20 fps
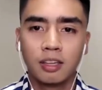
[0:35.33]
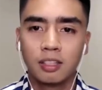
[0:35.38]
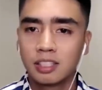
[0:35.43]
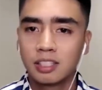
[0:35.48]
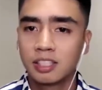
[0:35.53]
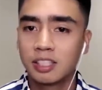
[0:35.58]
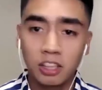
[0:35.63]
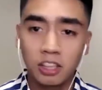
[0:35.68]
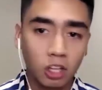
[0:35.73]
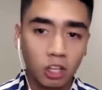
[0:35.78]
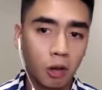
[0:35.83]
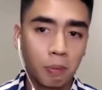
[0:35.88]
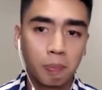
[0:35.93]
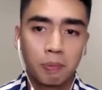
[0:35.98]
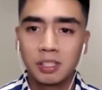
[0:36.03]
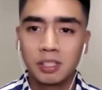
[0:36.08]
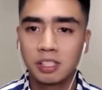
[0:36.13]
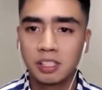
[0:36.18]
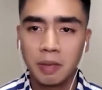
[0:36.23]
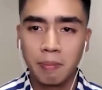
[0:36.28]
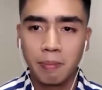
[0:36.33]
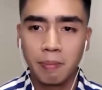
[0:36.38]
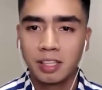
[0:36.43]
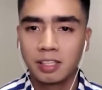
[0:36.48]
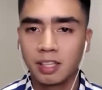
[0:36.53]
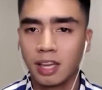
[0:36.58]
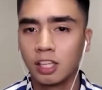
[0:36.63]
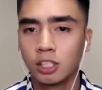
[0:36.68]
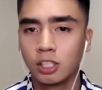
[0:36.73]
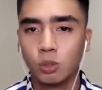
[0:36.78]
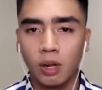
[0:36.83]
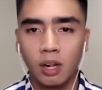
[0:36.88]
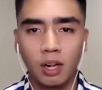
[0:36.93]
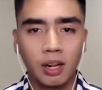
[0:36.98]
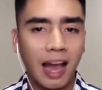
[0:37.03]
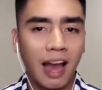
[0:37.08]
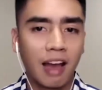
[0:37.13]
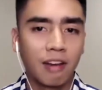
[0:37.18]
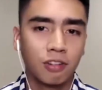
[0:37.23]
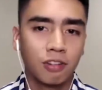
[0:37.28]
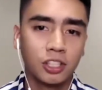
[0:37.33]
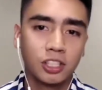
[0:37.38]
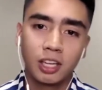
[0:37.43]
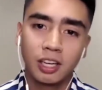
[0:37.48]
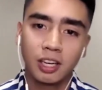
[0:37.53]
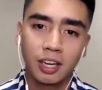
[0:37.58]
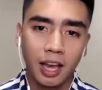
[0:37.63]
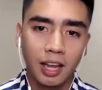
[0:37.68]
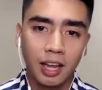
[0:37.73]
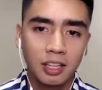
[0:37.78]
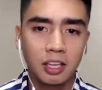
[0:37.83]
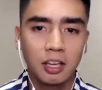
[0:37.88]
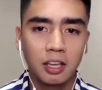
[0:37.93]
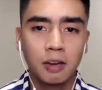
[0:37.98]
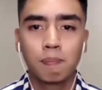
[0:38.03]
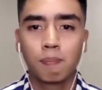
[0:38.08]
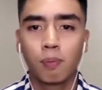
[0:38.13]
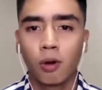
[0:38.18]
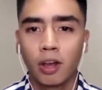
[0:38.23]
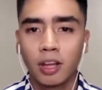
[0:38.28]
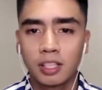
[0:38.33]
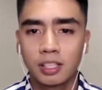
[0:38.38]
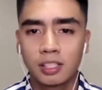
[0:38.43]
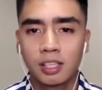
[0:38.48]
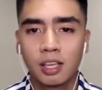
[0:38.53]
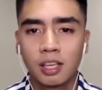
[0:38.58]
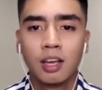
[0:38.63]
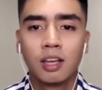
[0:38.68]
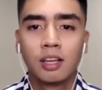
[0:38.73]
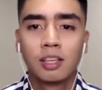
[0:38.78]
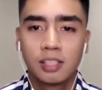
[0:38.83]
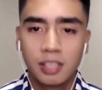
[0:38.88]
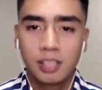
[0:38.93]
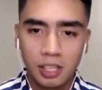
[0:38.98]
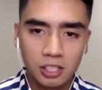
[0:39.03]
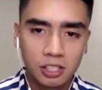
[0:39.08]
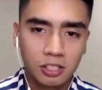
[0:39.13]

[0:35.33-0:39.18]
and setting up his teammates as well, averaging 19 points,